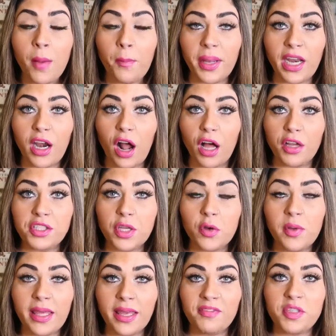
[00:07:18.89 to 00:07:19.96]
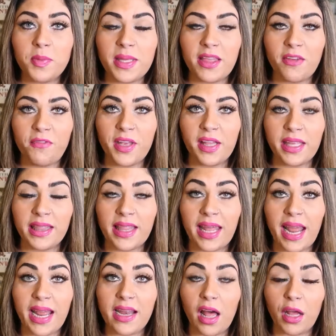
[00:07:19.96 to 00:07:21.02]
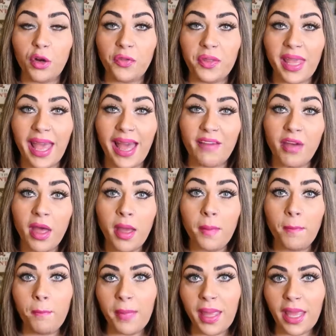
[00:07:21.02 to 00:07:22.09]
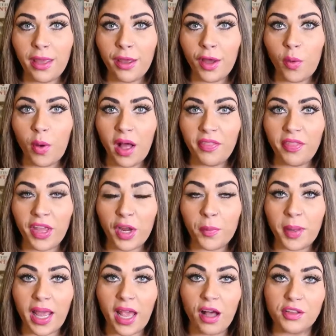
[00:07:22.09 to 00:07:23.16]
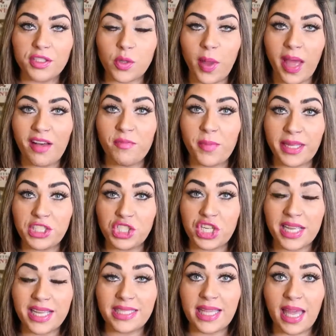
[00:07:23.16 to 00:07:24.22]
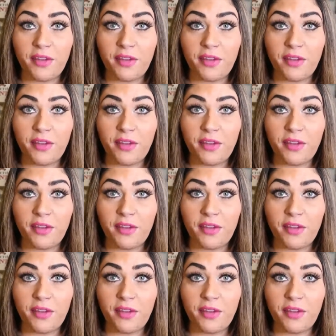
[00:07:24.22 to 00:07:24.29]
but it also gives me the feeling that I not only have mayo on there, but I also have my cheese,